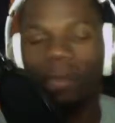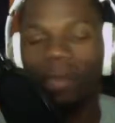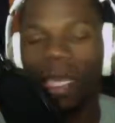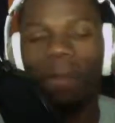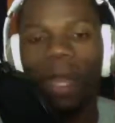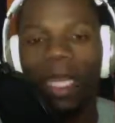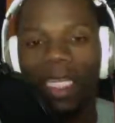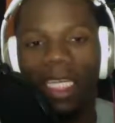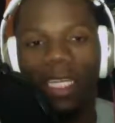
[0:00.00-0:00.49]

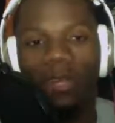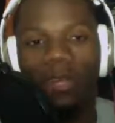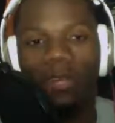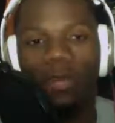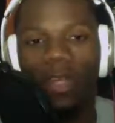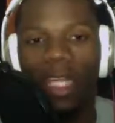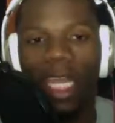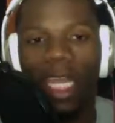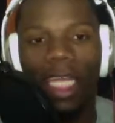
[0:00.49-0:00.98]
I get a
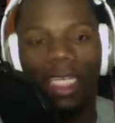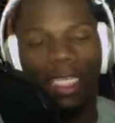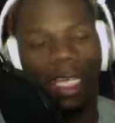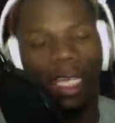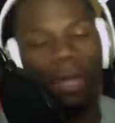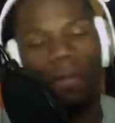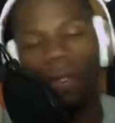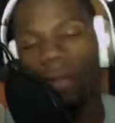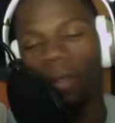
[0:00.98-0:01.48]
free agent,
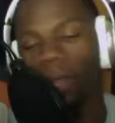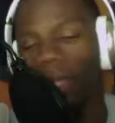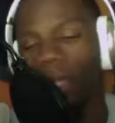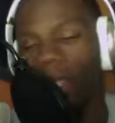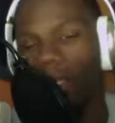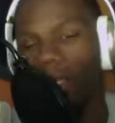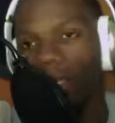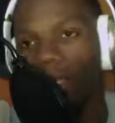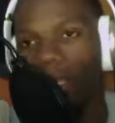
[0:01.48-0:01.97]
I'll be
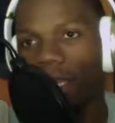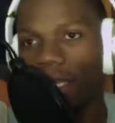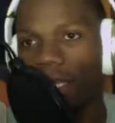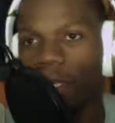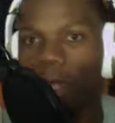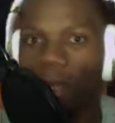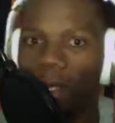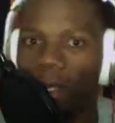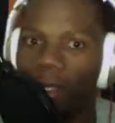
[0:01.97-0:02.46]
like, he's
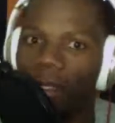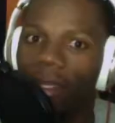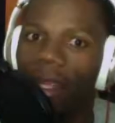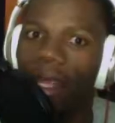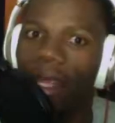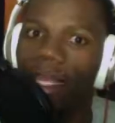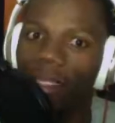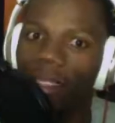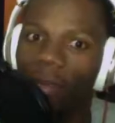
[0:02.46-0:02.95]
better than
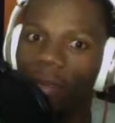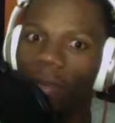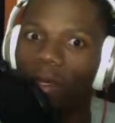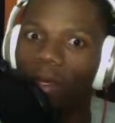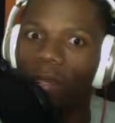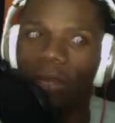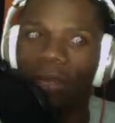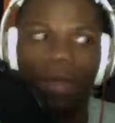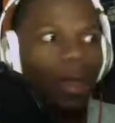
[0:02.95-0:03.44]
Alex Smith.
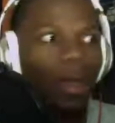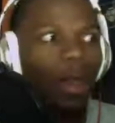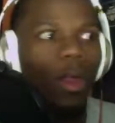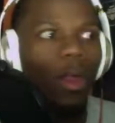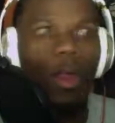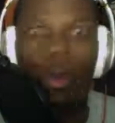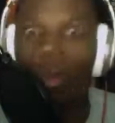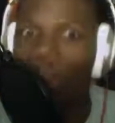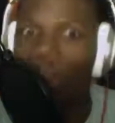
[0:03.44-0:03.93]

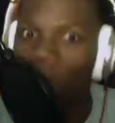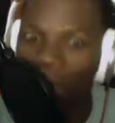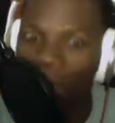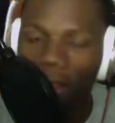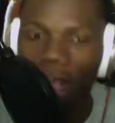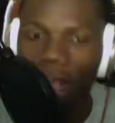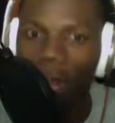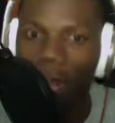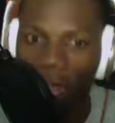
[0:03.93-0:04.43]
Who would have
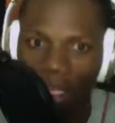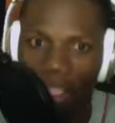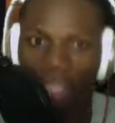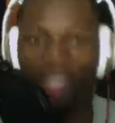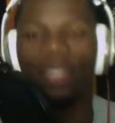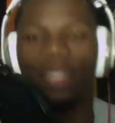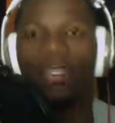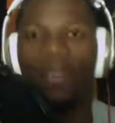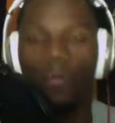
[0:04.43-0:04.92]
thought this?